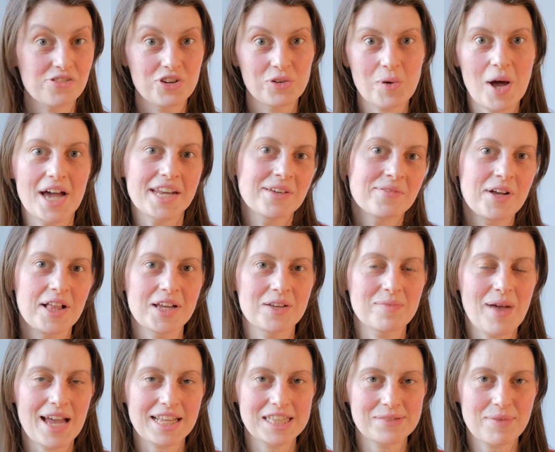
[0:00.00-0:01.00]
everyone, and
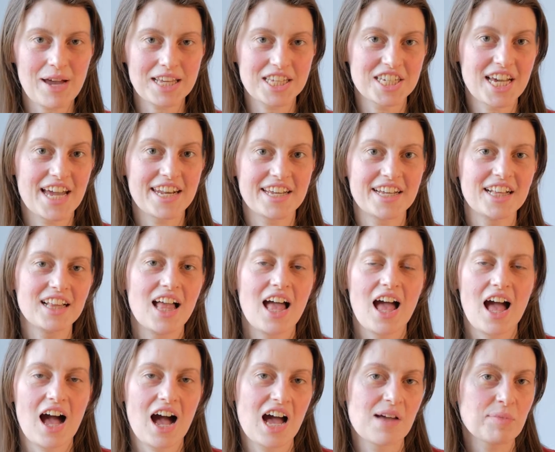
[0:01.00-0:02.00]
welcome back to my channel.
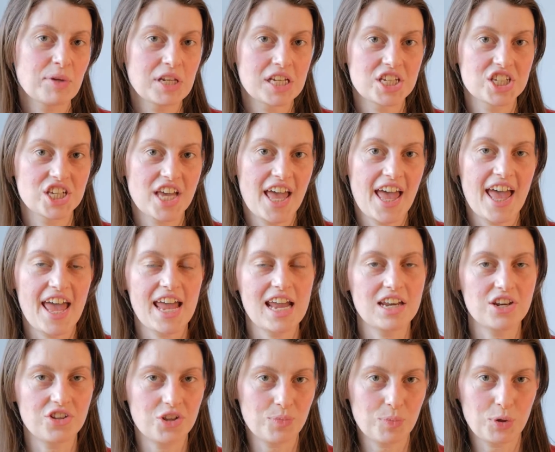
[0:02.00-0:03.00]
I'm going to share
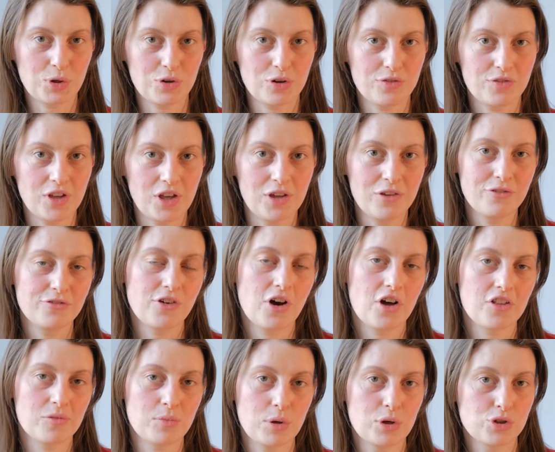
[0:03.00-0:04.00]
another book review
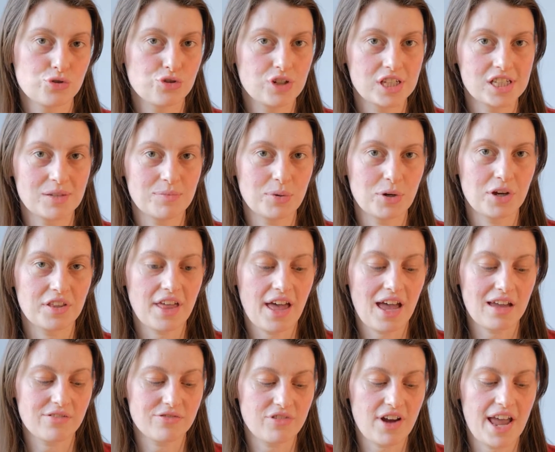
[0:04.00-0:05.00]
for the most recent book that
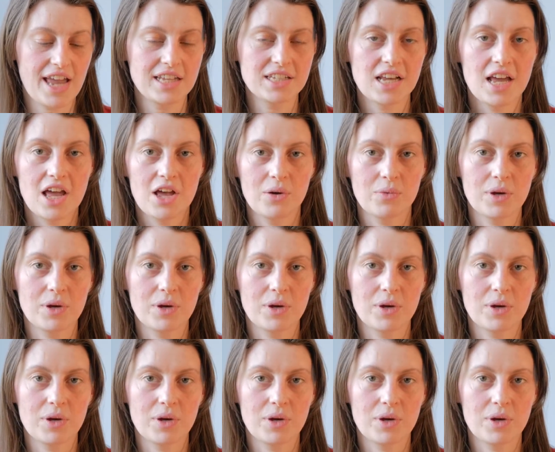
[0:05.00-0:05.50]
I've read,